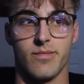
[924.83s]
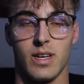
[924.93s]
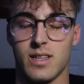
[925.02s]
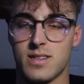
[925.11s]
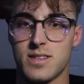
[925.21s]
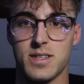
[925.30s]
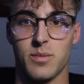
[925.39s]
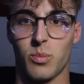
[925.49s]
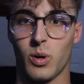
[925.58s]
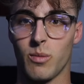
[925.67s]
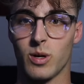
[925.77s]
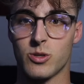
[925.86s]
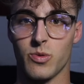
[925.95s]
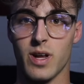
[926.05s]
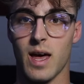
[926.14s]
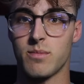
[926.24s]
it's pretty much
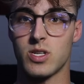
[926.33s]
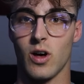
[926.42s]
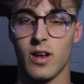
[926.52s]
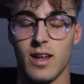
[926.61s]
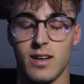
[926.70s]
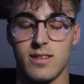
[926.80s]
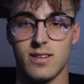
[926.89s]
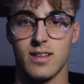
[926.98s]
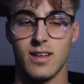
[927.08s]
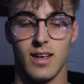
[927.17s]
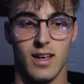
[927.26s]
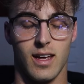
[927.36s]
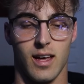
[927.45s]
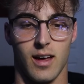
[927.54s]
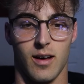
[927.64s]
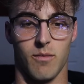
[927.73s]
rehab's done and
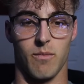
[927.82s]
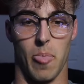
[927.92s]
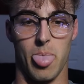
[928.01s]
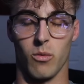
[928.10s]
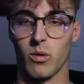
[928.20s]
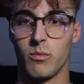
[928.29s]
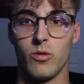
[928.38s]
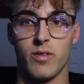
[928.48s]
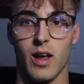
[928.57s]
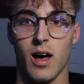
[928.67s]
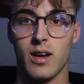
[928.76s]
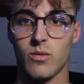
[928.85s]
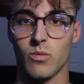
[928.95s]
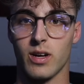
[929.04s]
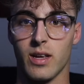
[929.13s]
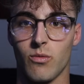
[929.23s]
um, we're moving on and
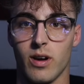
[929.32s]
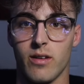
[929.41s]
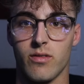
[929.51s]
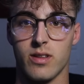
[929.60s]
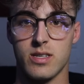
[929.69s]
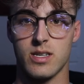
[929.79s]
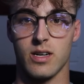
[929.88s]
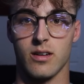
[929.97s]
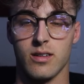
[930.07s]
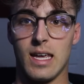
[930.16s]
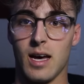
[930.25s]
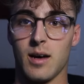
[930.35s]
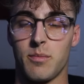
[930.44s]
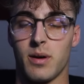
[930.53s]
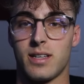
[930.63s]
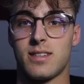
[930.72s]
we're getting ready for this year. Yeah,
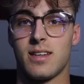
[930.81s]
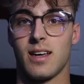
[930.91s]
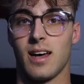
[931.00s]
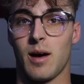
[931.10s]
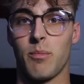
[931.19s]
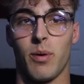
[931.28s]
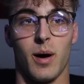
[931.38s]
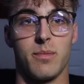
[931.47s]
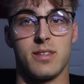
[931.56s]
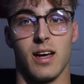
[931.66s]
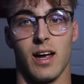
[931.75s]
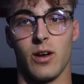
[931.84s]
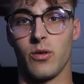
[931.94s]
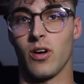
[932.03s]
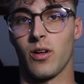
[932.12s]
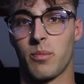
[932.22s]
but I'm pumped. I know
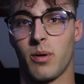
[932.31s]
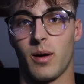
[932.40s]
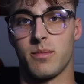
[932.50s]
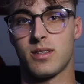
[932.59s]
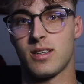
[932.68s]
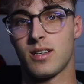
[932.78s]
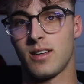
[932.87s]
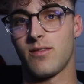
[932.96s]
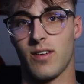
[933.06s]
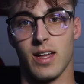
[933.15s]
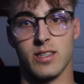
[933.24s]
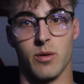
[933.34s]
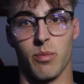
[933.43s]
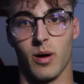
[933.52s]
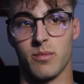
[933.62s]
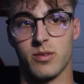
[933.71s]
y'all are pumped. Fans are
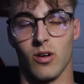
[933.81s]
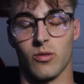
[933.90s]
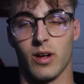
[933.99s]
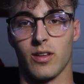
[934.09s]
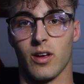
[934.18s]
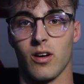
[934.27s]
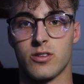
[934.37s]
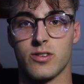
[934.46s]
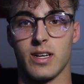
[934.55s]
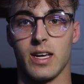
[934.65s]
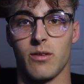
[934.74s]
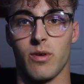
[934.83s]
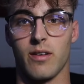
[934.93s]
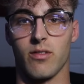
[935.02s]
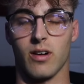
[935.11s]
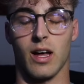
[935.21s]
pumped all around the country getting ready
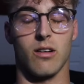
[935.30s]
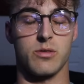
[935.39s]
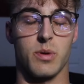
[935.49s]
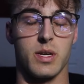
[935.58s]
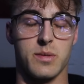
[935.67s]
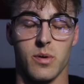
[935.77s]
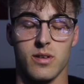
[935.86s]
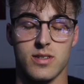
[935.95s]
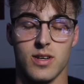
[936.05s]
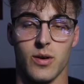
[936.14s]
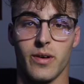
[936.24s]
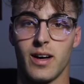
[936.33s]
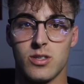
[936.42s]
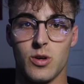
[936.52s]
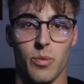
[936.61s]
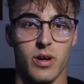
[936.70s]
for college baseball. So,
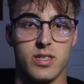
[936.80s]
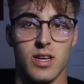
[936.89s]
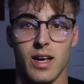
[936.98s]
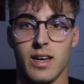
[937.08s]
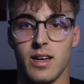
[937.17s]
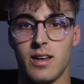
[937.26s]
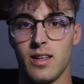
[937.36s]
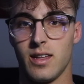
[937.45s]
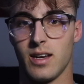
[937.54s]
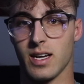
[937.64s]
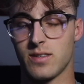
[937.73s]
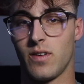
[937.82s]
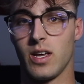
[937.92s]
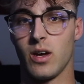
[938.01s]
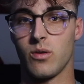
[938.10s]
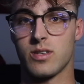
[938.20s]
super excited. The next
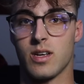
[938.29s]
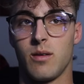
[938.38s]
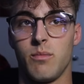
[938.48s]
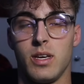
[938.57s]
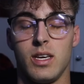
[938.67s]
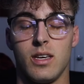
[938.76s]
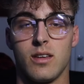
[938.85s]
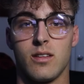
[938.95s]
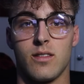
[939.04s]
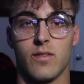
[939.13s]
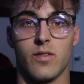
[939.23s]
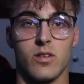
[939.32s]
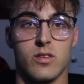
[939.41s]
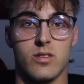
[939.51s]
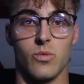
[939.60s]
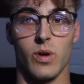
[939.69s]
video is going to be the
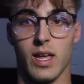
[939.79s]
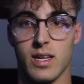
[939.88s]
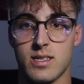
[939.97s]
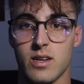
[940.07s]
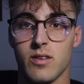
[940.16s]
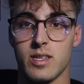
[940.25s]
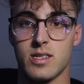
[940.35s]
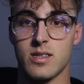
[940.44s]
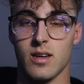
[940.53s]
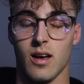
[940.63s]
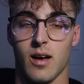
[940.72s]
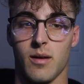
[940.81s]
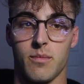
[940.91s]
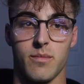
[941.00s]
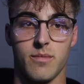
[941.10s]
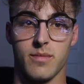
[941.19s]
first weekend series.
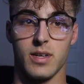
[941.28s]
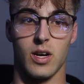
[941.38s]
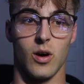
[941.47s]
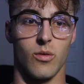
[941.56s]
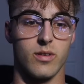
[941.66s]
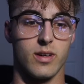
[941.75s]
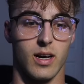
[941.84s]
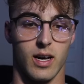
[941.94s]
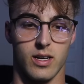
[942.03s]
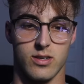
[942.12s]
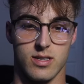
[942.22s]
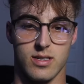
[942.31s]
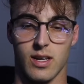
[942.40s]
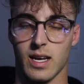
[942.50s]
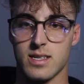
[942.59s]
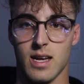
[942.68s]
Um, you know, uh, just
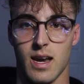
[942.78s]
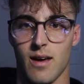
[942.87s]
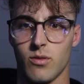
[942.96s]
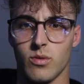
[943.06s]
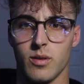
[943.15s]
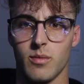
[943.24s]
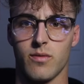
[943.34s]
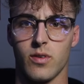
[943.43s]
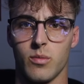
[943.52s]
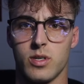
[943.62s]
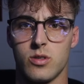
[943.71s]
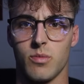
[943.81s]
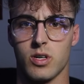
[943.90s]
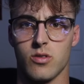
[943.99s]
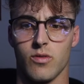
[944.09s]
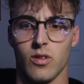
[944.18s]
like I said, haven't really been filming too
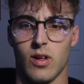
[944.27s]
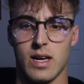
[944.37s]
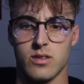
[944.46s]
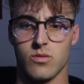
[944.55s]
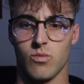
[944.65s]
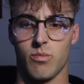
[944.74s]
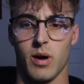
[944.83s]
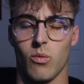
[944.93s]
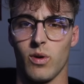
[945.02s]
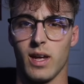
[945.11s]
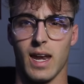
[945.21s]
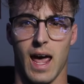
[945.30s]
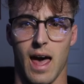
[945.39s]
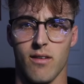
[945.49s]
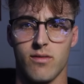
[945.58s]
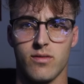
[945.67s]
much over the last about week and a
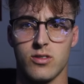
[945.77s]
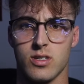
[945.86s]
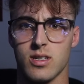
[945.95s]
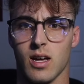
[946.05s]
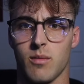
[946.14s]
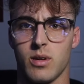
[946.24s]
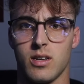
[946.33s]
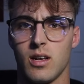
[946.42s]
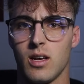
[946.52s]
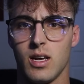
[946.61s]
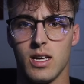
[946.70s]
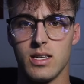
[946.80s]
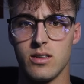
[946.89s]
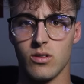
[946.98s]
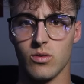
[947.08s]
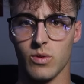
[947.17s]
half. Just kind of been
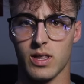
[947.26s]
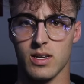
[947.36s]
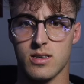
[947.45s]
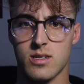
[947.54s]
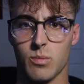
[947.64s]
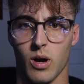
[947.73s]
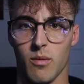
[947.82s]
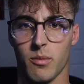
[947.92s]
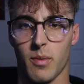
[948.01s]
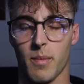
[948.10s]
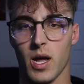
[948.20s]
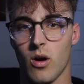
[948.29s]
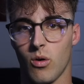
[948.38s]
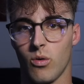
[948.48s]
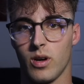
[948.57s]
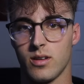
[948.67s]
dealing with this problem on my
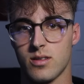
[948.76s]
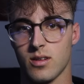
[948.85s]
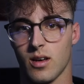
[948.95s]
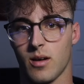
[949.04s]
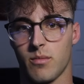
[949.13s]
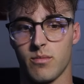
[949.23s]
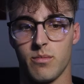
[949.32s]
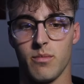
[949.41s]
own and um,